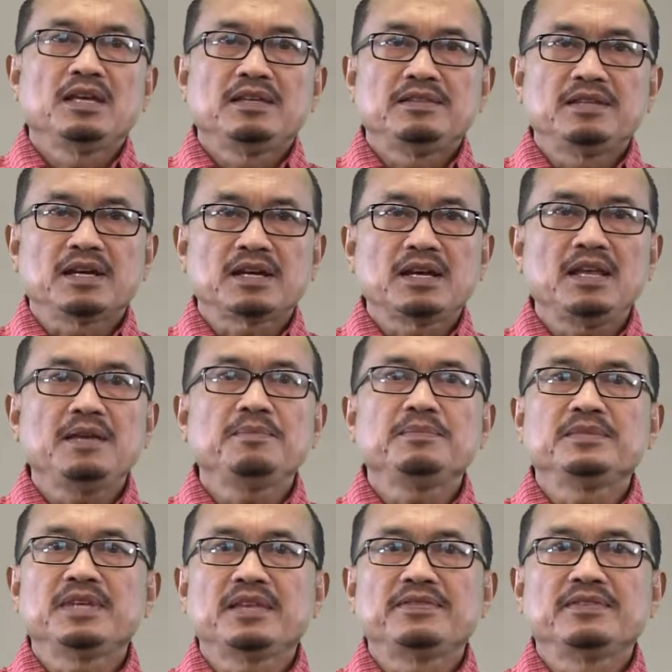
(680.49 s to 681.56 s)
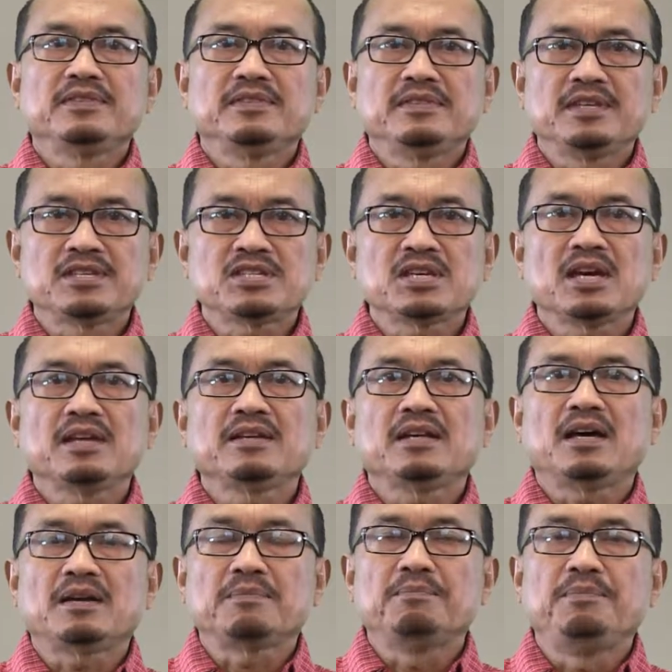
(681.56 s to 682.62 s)
the claim that the Suns
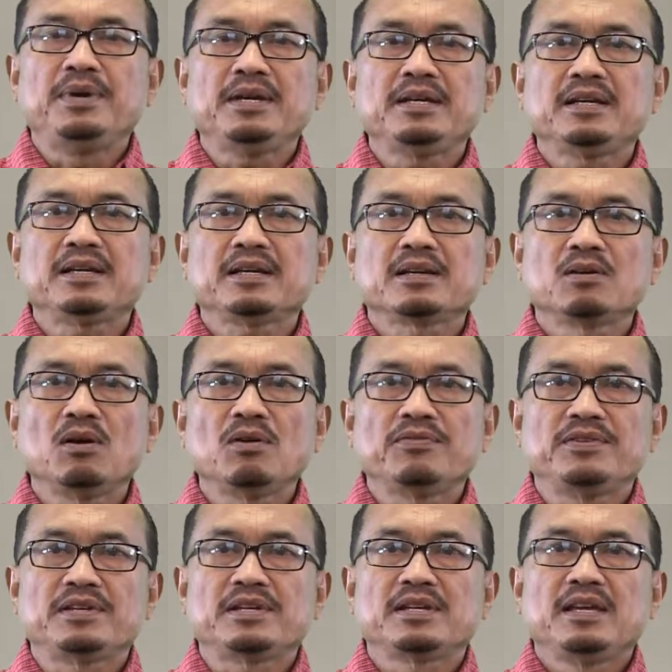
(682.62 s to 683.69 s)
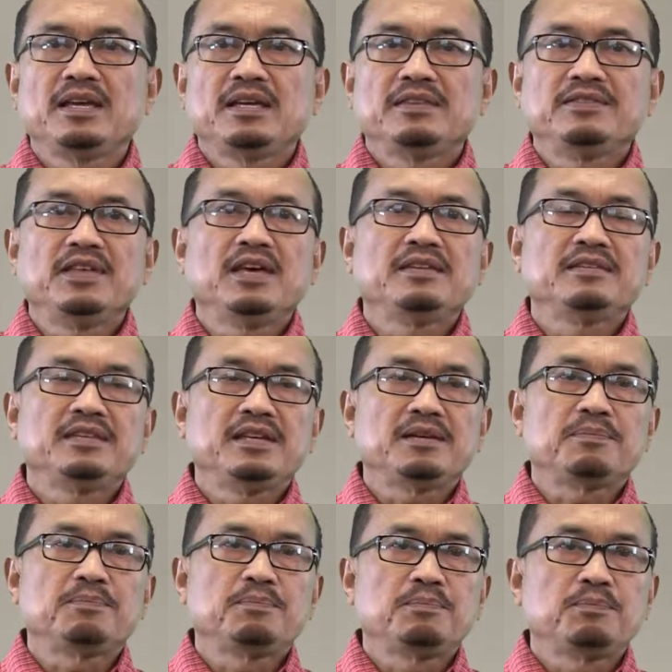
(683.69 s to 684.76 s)
are better golfers than
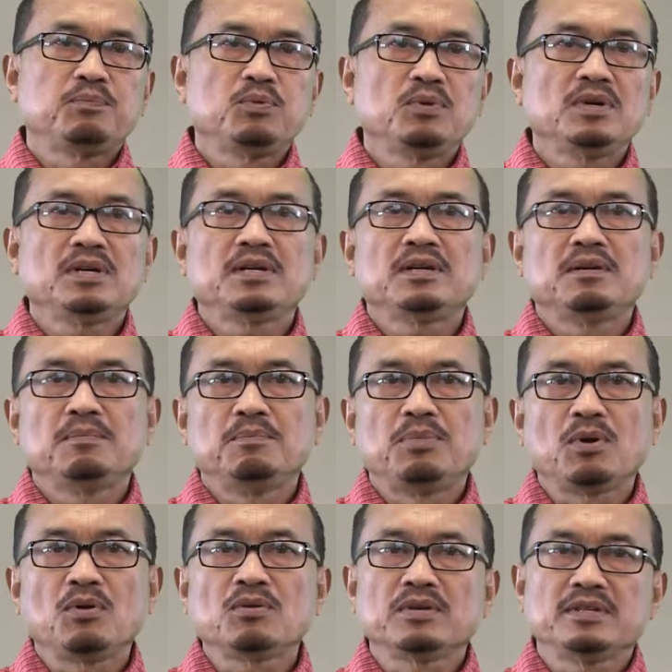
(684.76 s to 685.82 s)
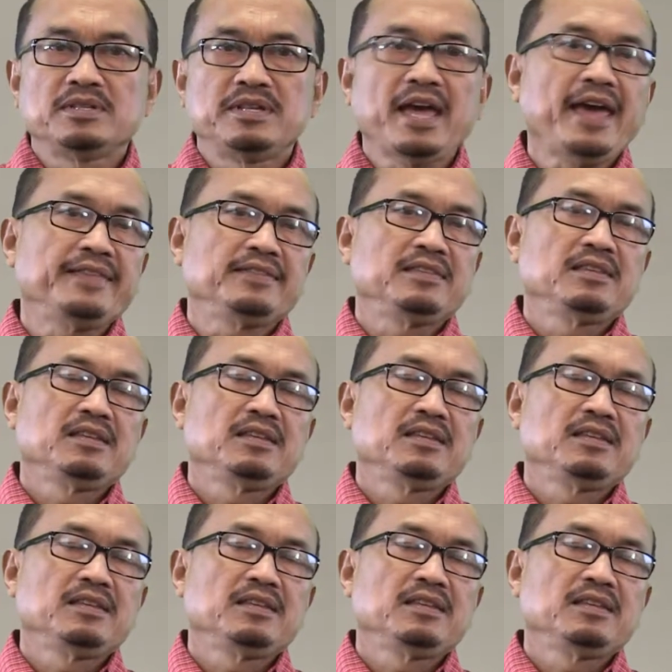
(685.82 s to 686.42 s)
their poor broke dad.